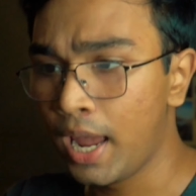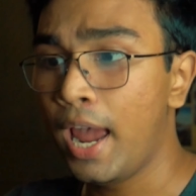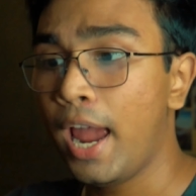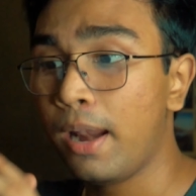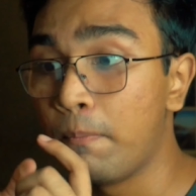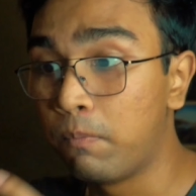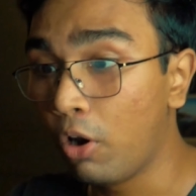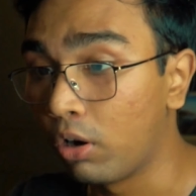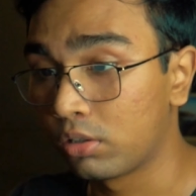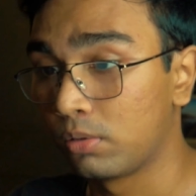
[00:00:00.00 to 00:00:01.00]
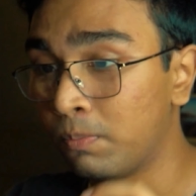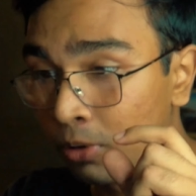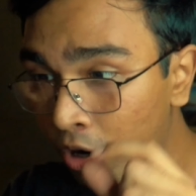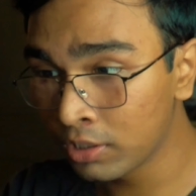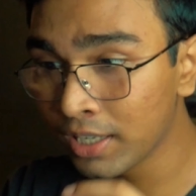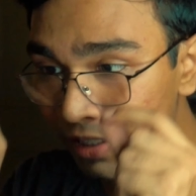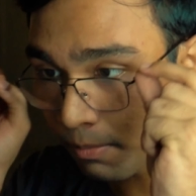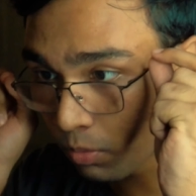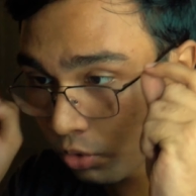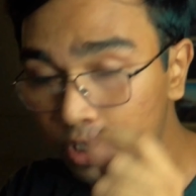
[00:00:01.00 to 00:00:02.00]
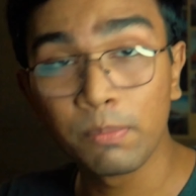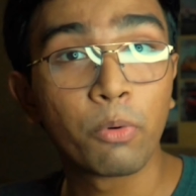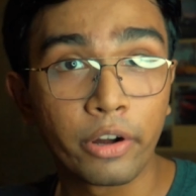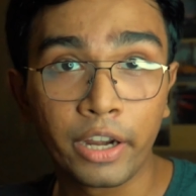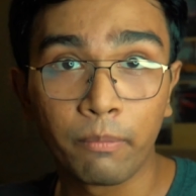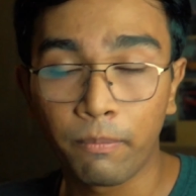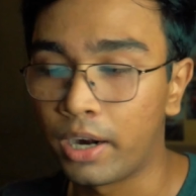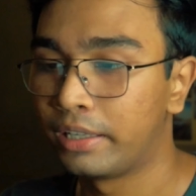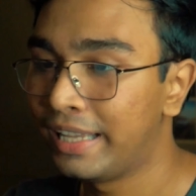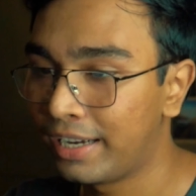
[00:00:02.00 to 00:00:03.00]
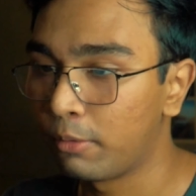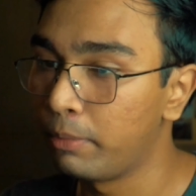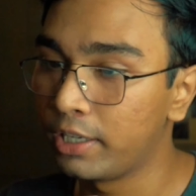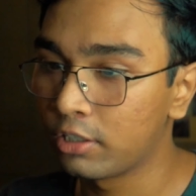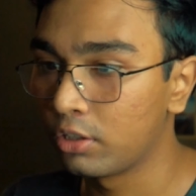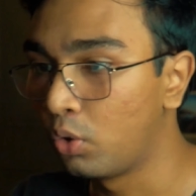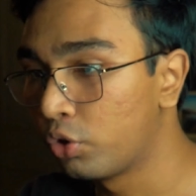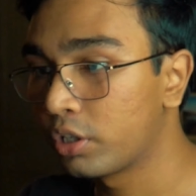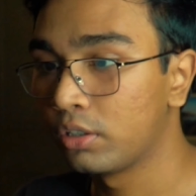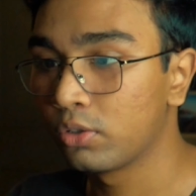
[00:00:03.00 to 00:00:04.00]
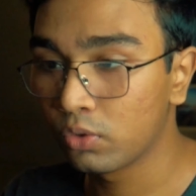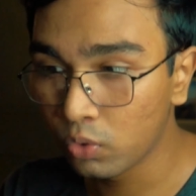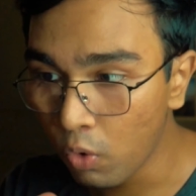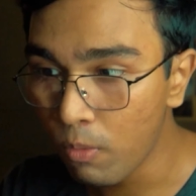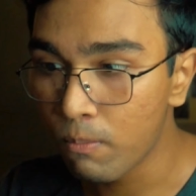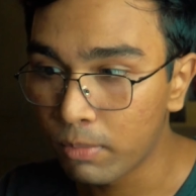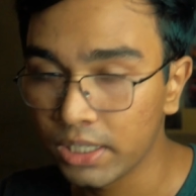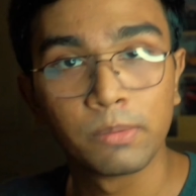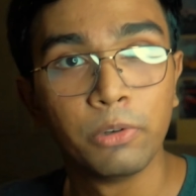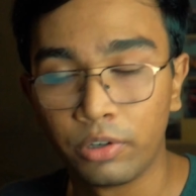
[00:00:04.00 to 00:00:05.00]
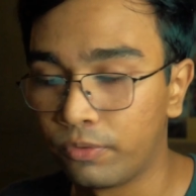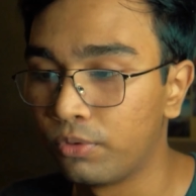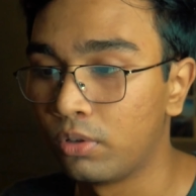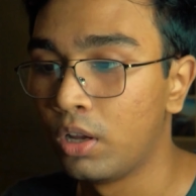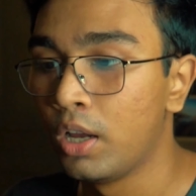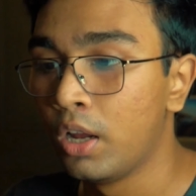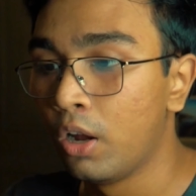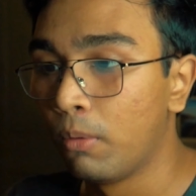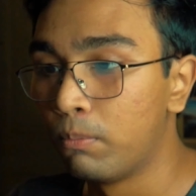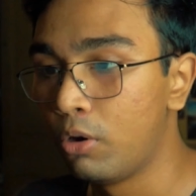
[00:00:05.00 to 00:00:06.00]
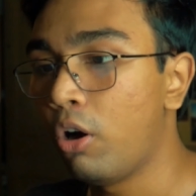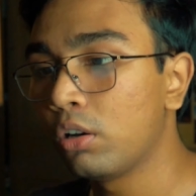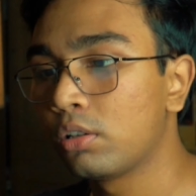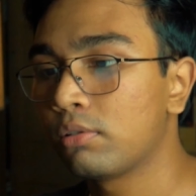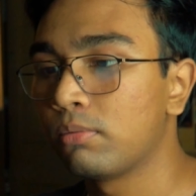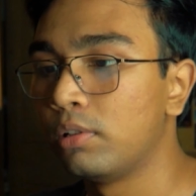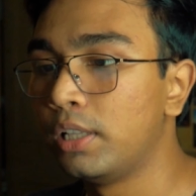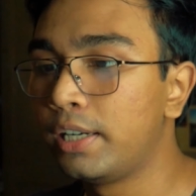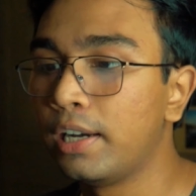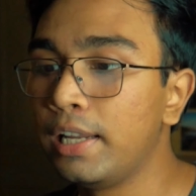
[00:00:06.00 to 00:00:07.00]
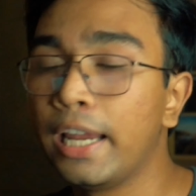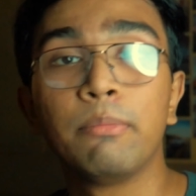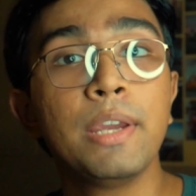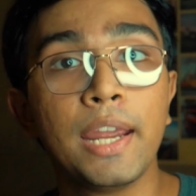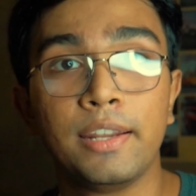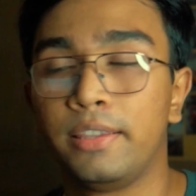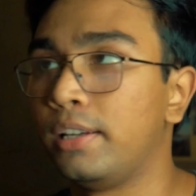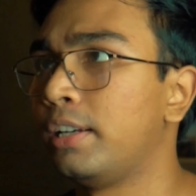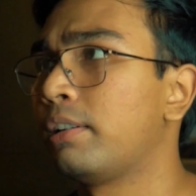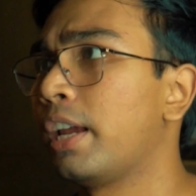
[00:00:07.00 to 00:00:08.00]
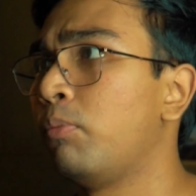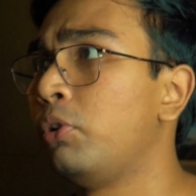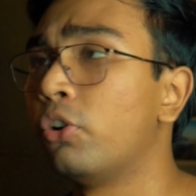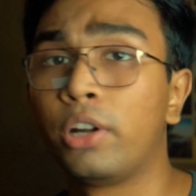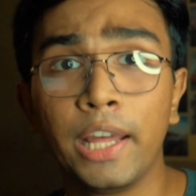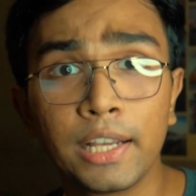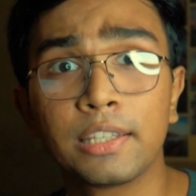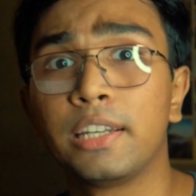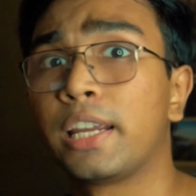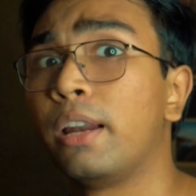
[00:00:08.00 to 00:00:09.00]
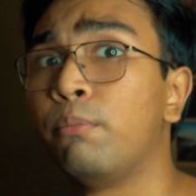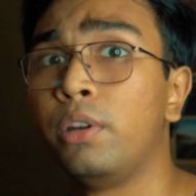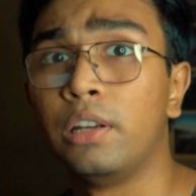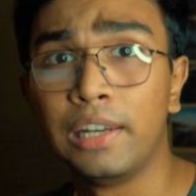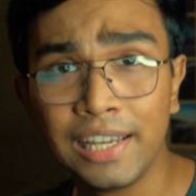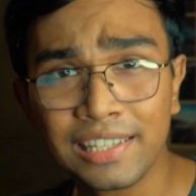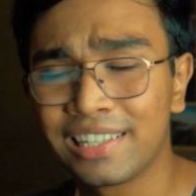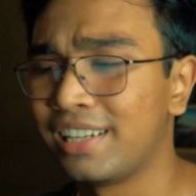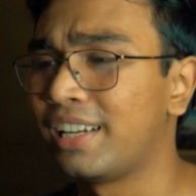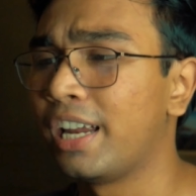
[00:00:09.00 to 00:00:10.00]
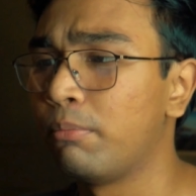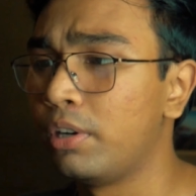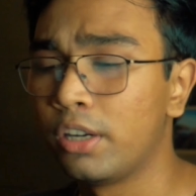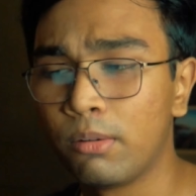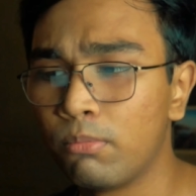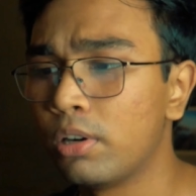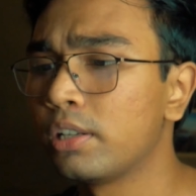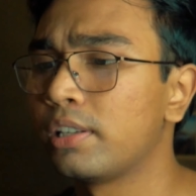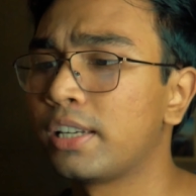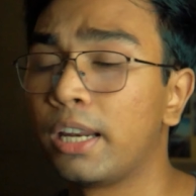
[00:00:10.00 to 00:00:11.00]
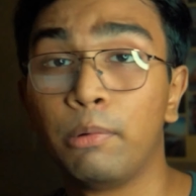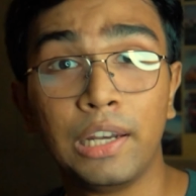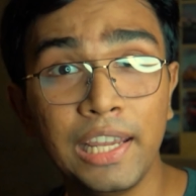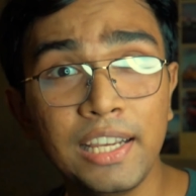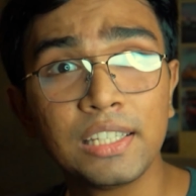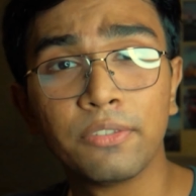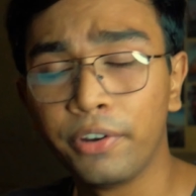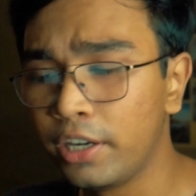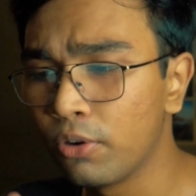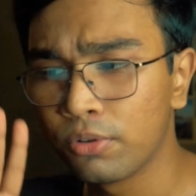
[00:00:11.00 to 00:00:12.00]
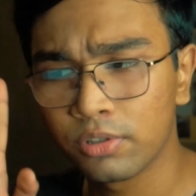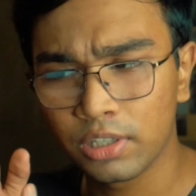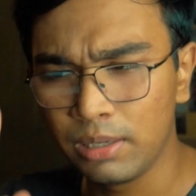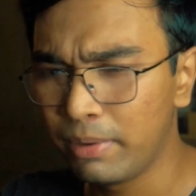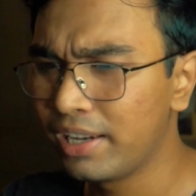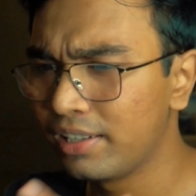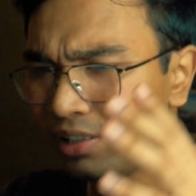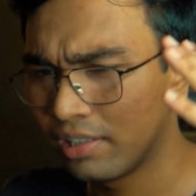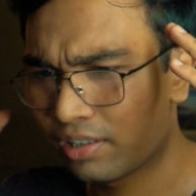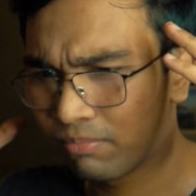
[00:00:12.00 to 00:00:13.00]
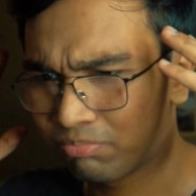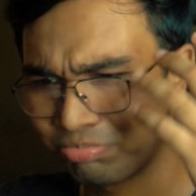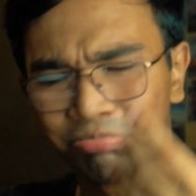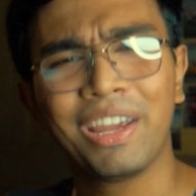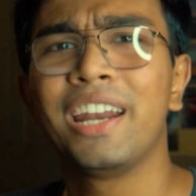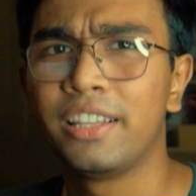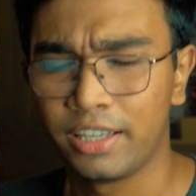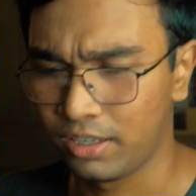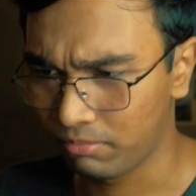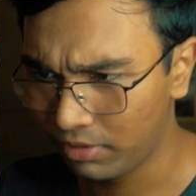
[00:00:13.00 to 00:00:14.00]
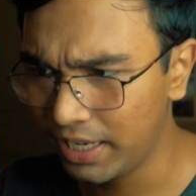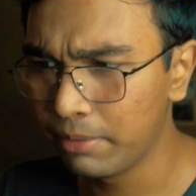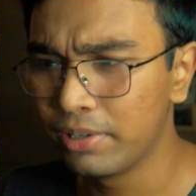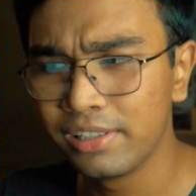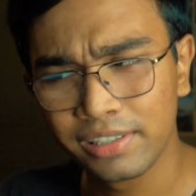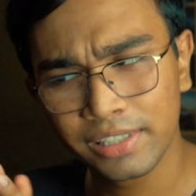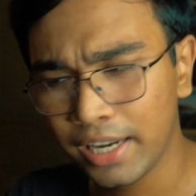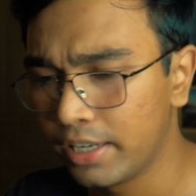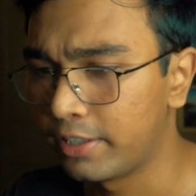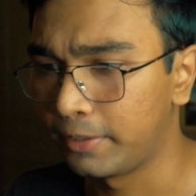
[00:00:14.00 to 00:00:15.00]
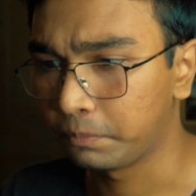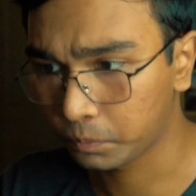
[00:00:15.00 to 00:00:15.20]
And blogs are the most important part that makes Notion so much beautiful. Blogs literally can be anything. It can be your text, it can be list, it can be numbers, it can be links, videos, image, anything, tables, anything.